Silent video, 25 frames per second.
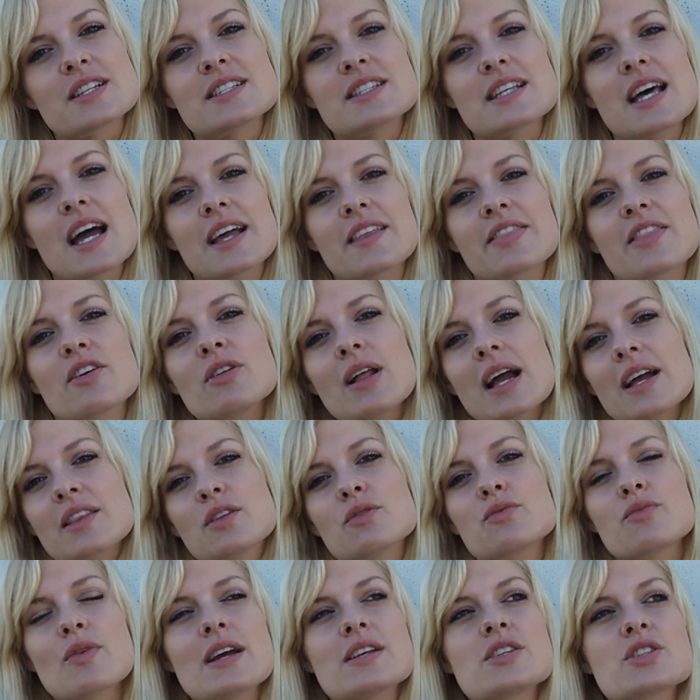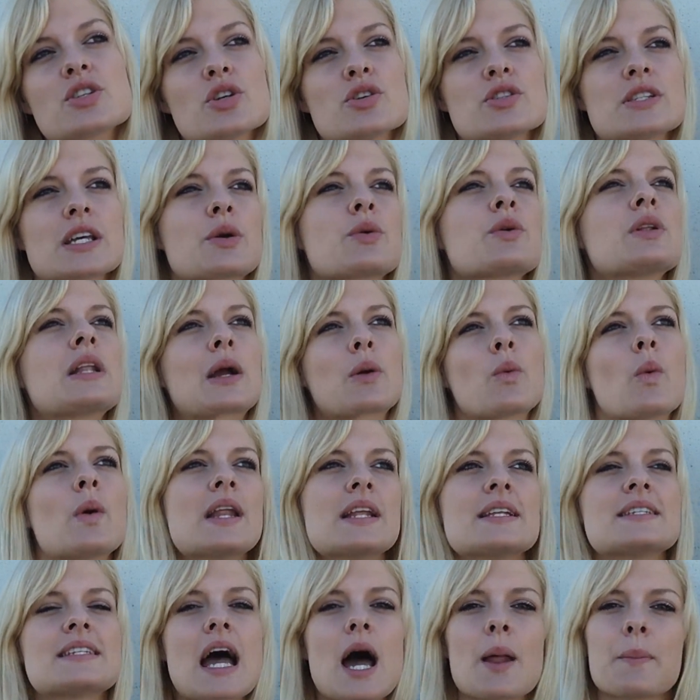It's like they're like the wrestlers. Like
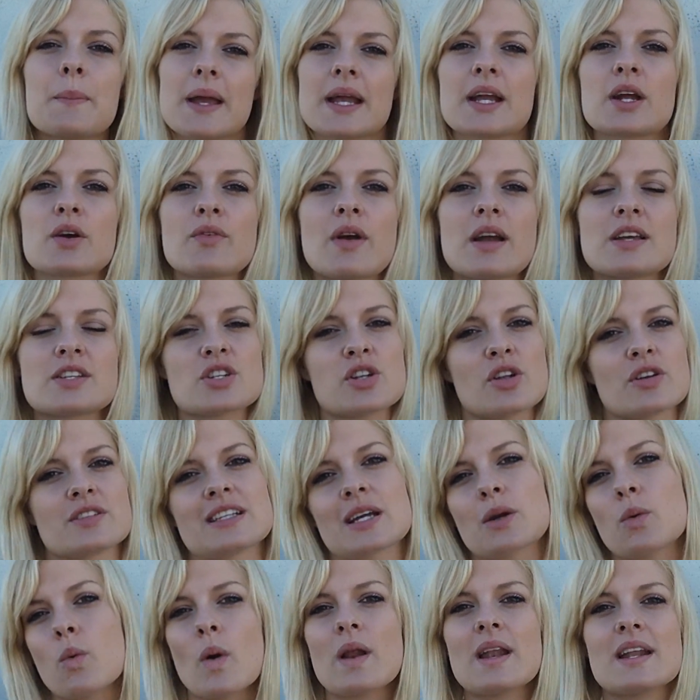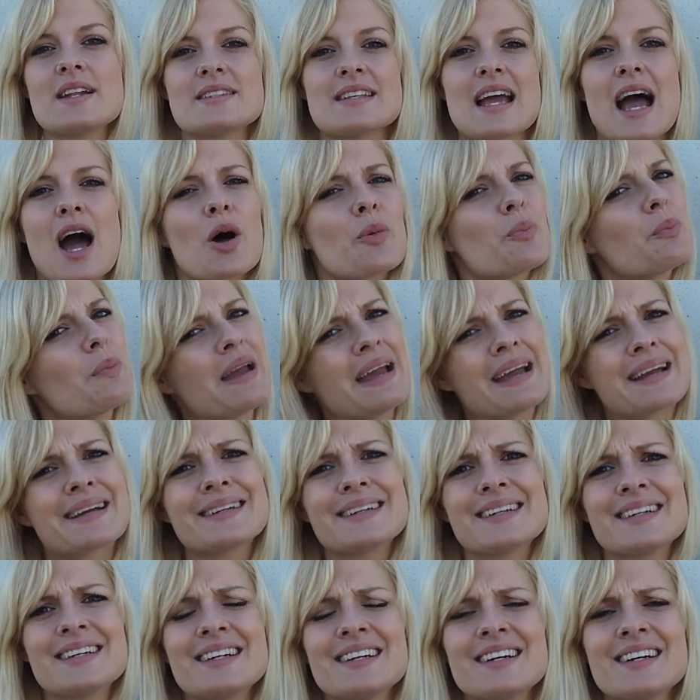when in doubt, pick a wrestler. It's like when in doubt,
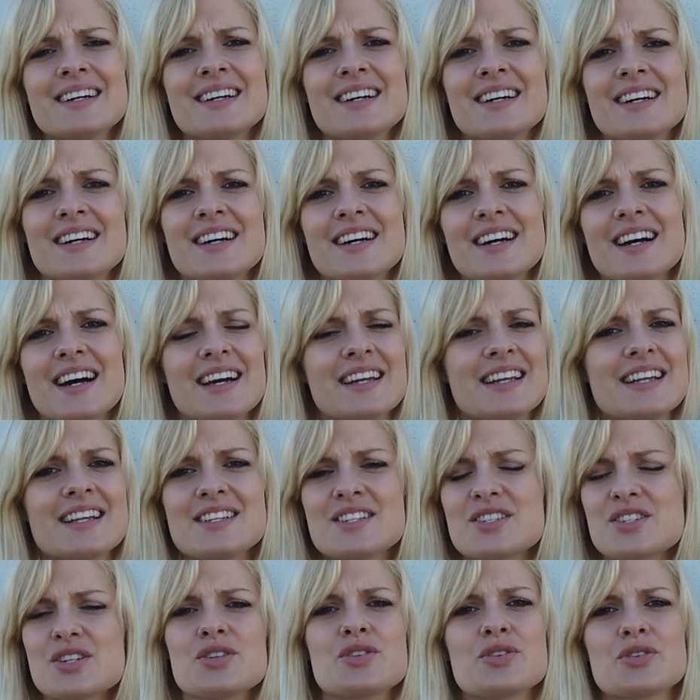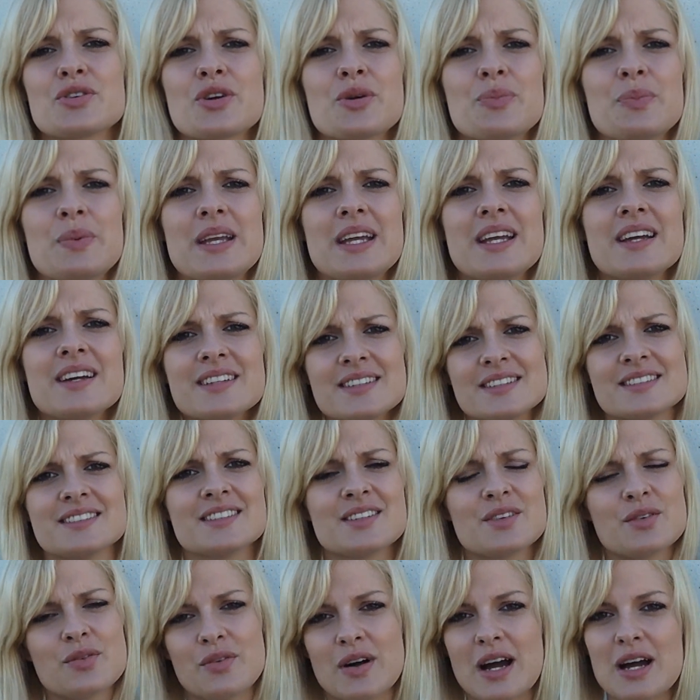pick an Eastern
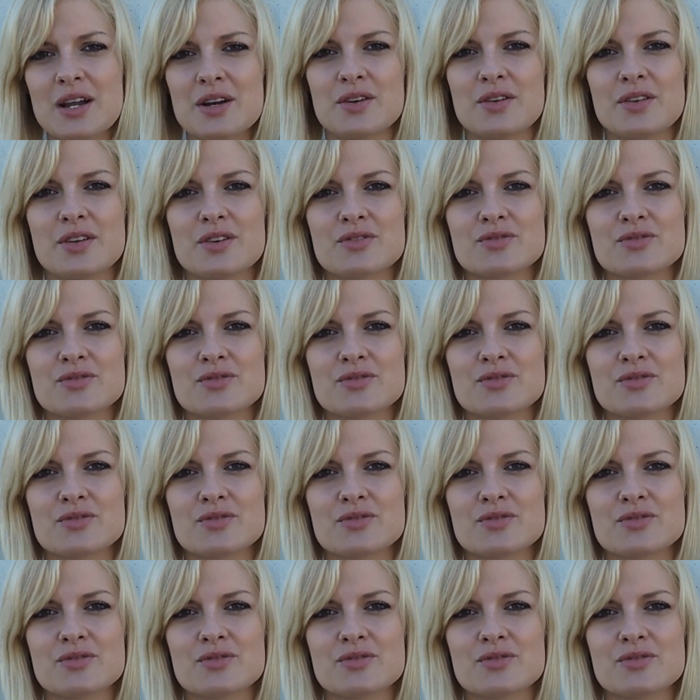European fighter.